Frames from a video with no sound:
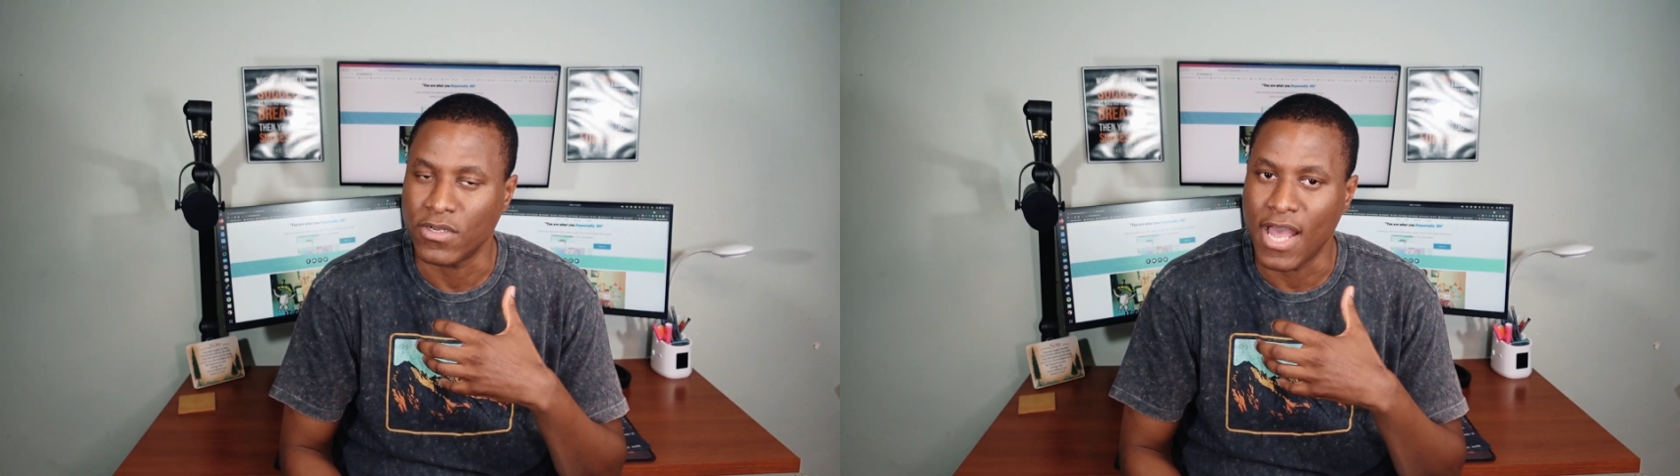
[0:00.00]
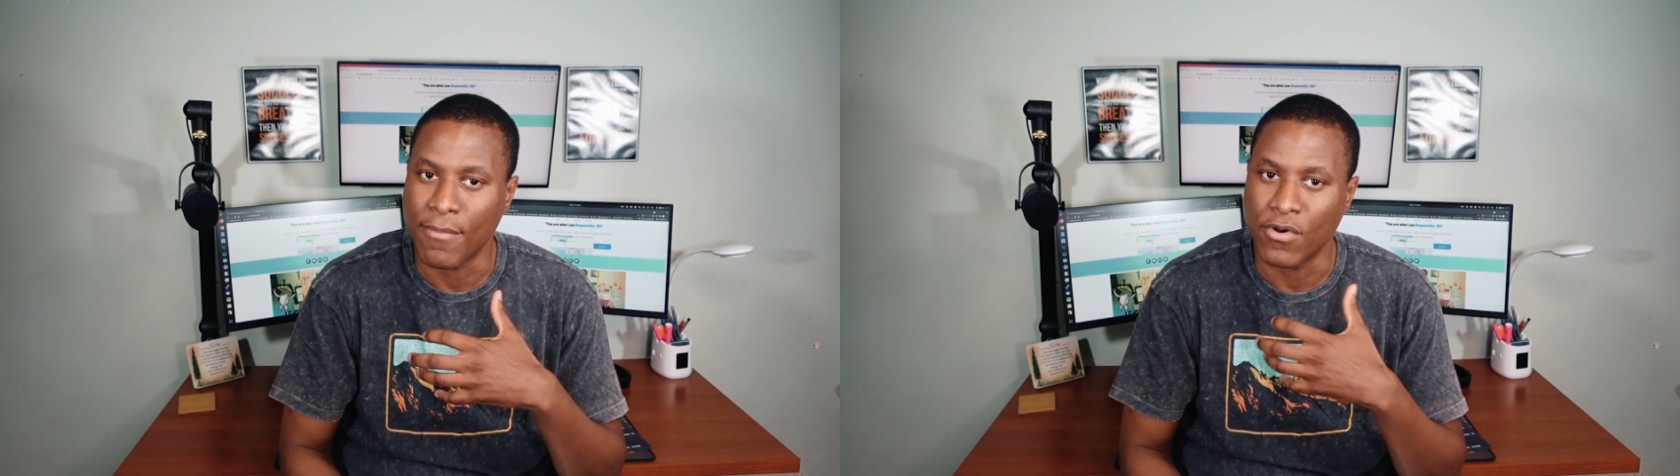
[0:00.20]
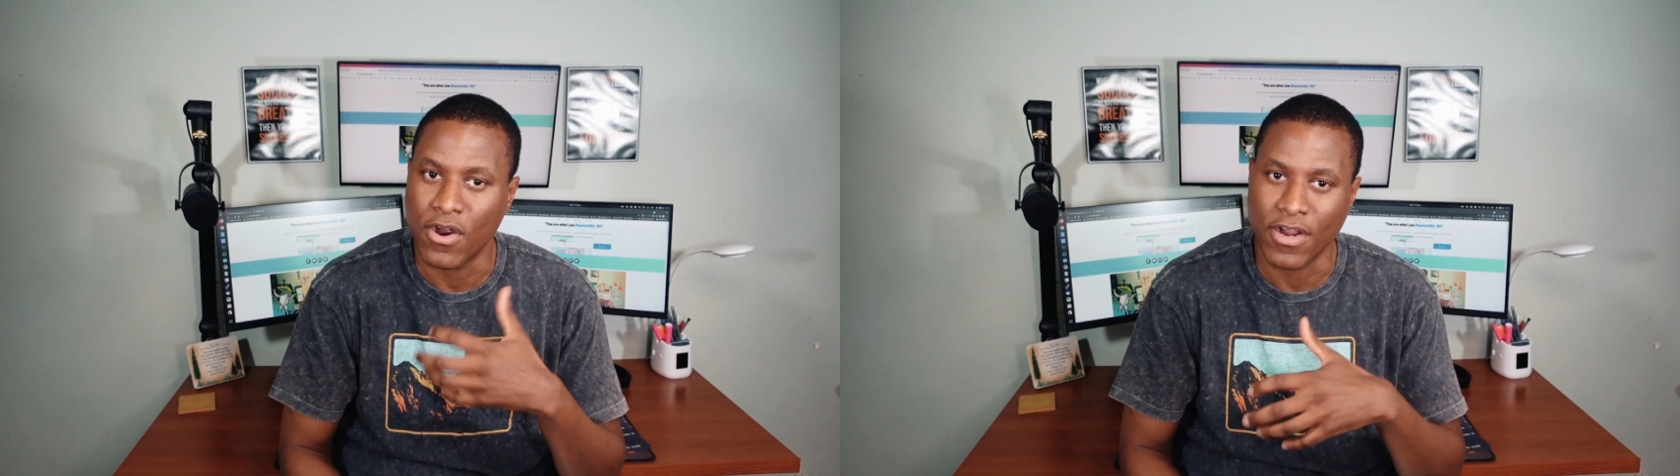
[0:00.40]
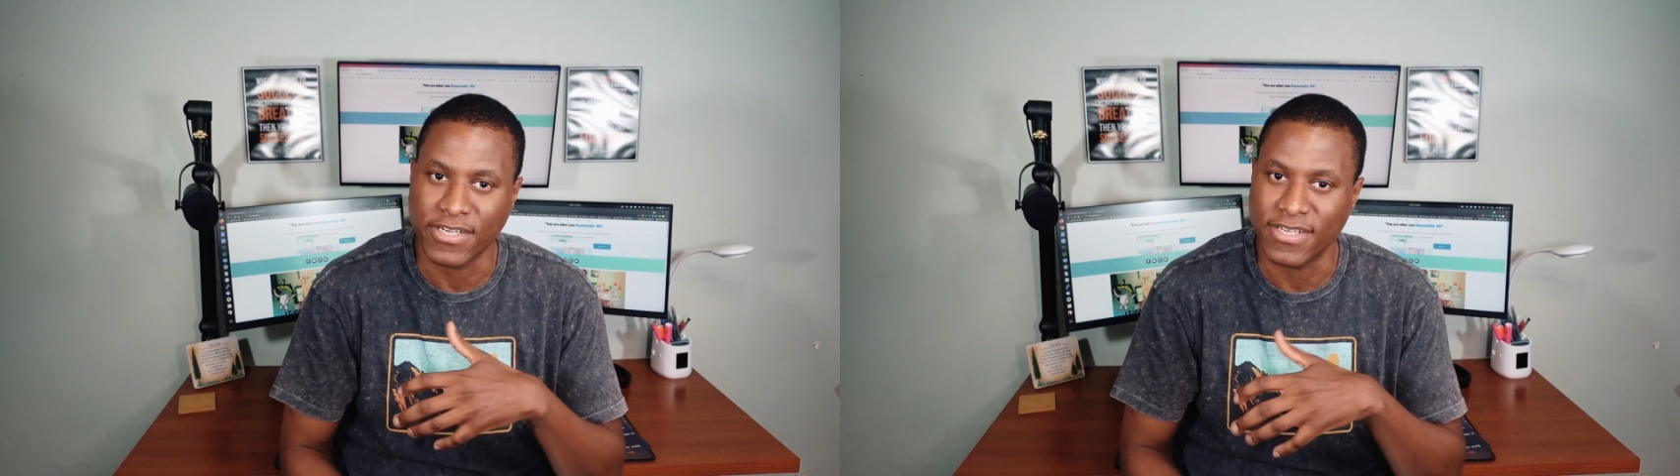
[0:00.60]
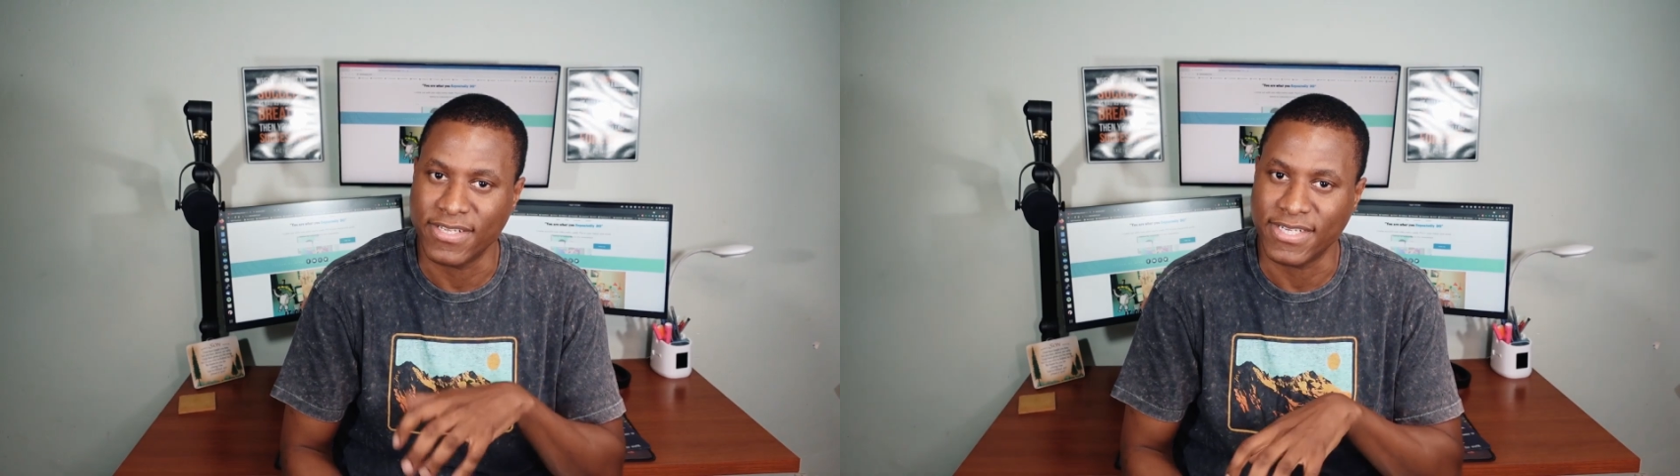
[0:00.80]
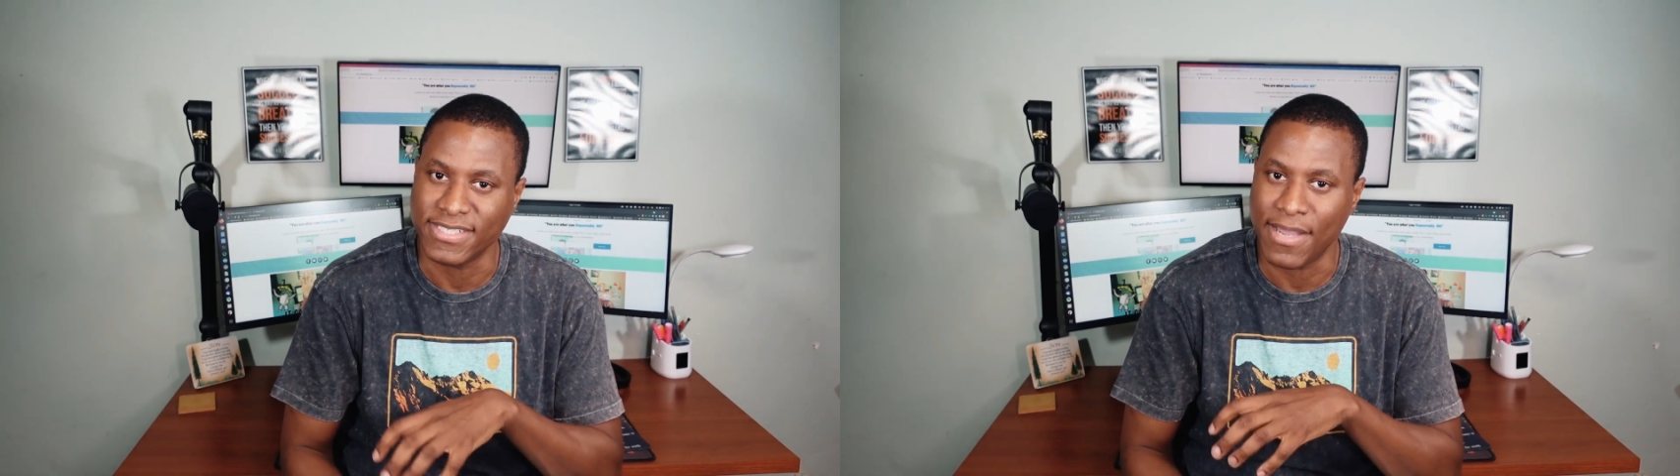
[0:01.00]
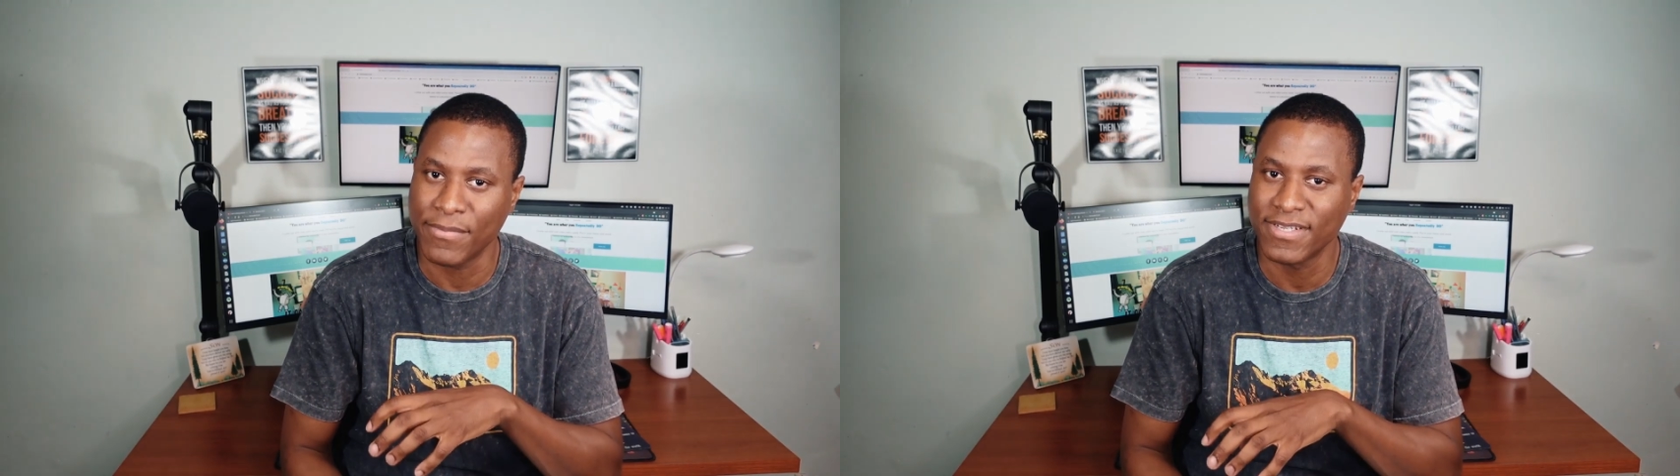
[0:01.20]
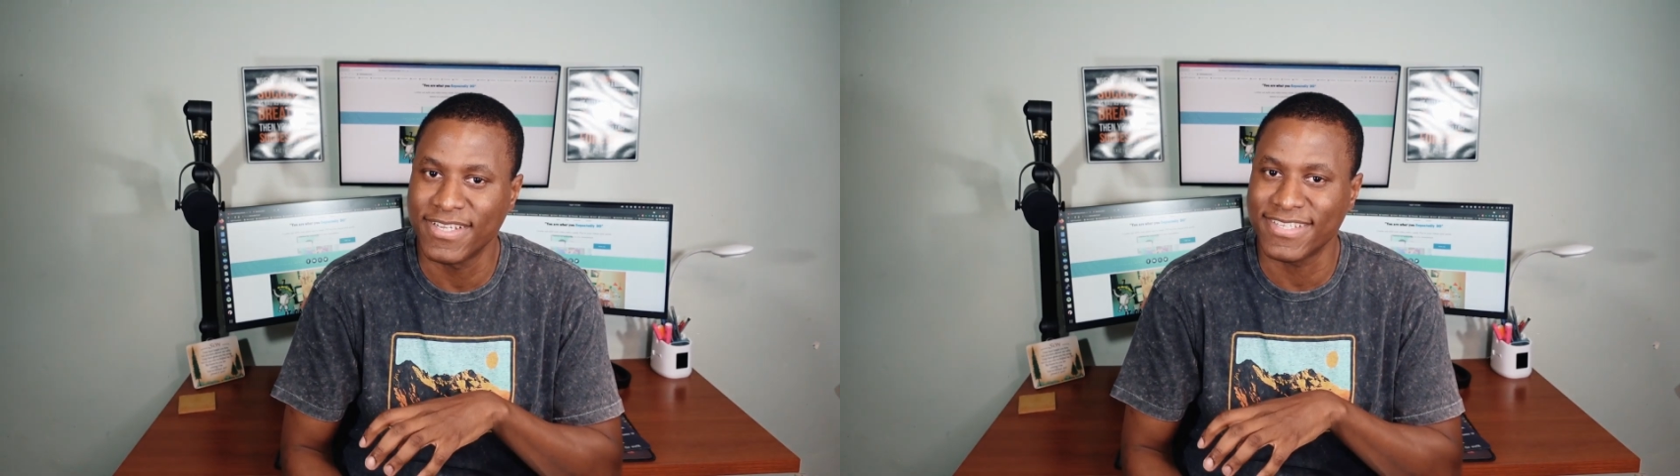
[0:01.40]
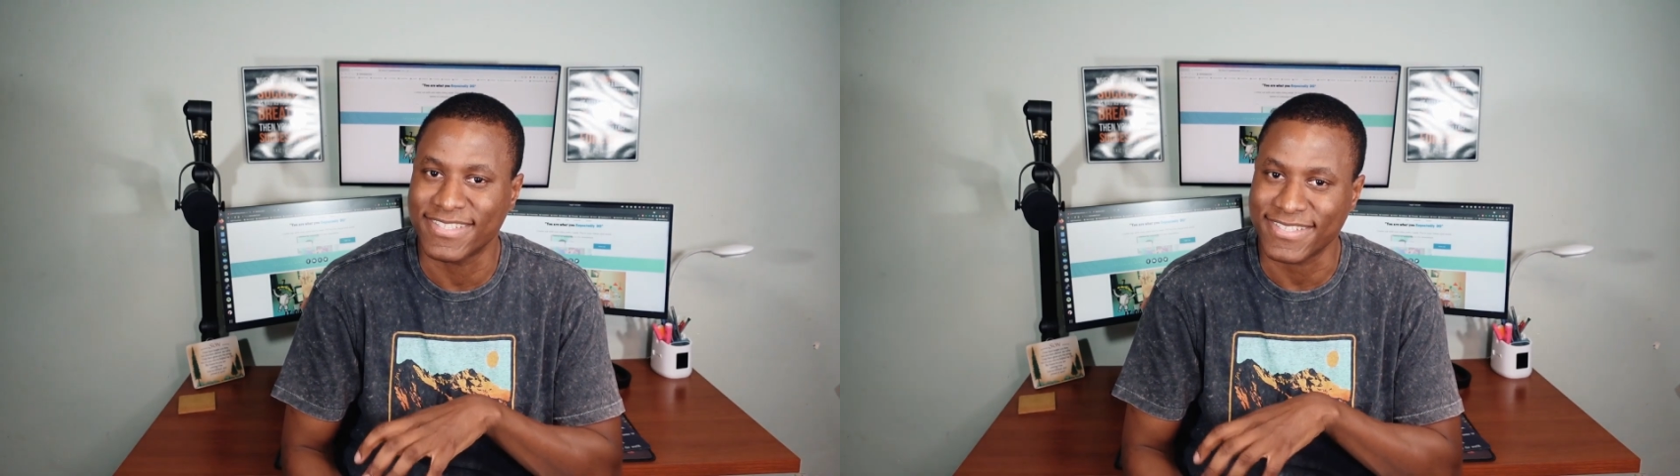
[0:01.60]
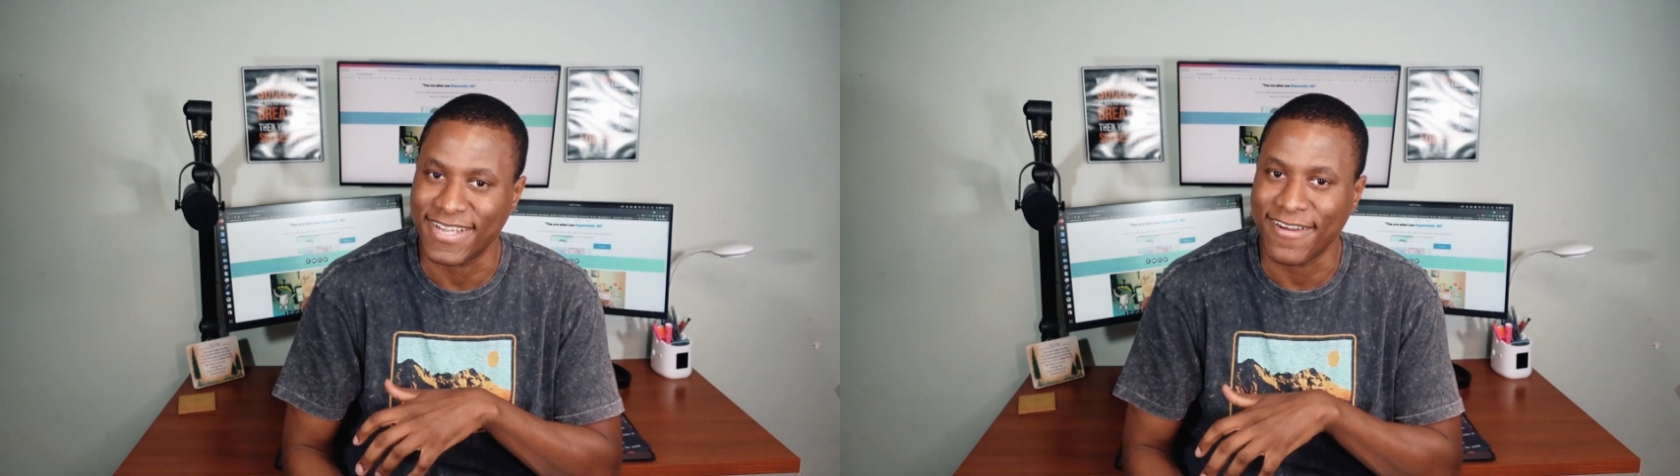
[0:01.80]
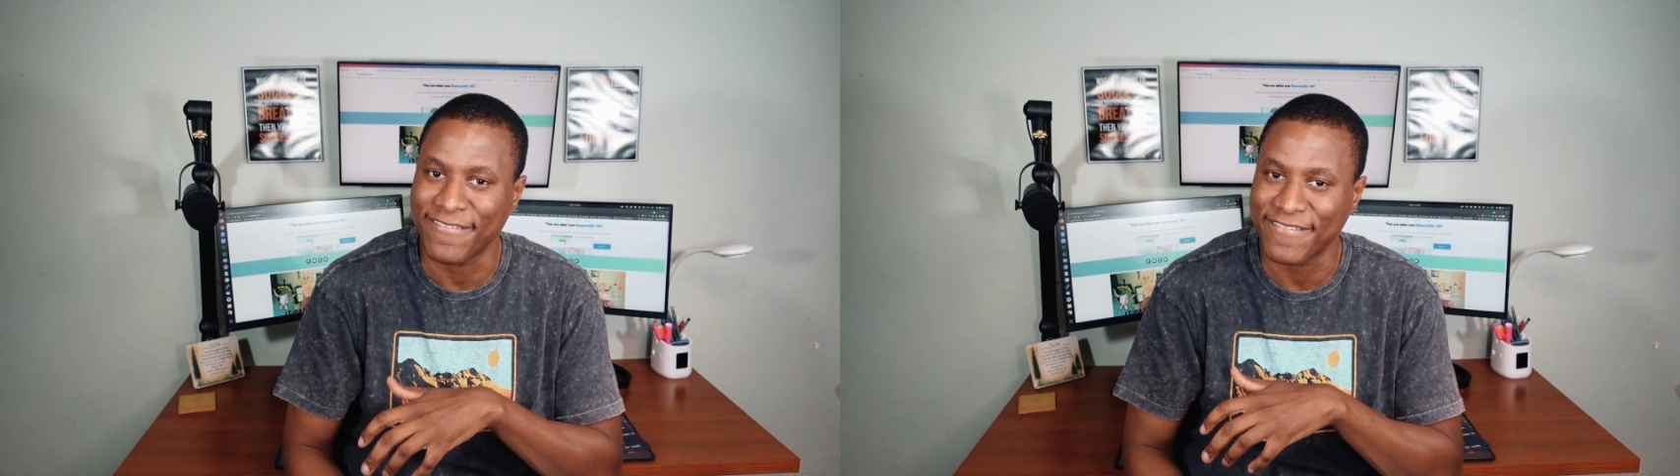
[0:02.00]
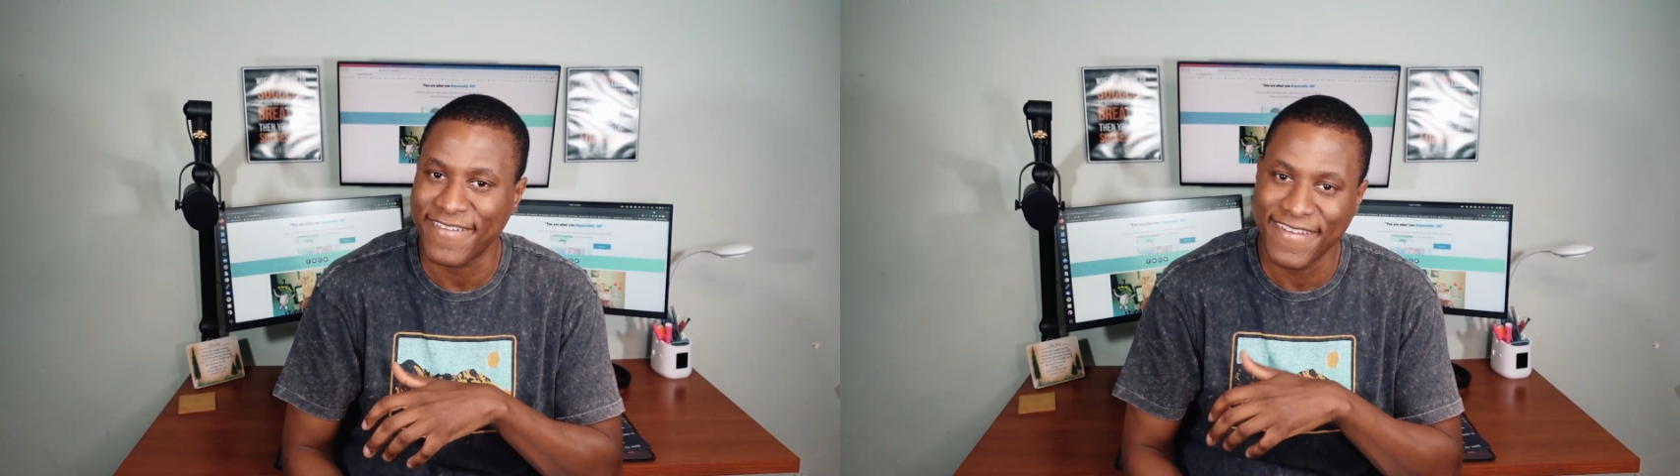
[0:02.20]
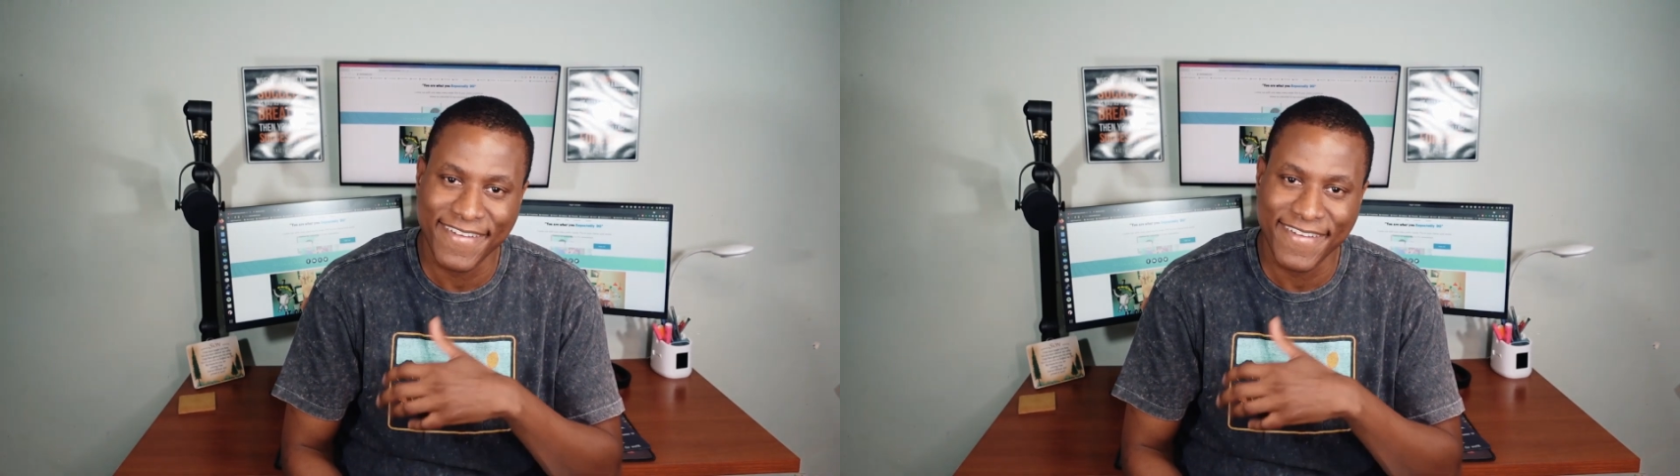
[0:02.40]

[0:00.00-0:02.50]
a lot more harder than the exam itself.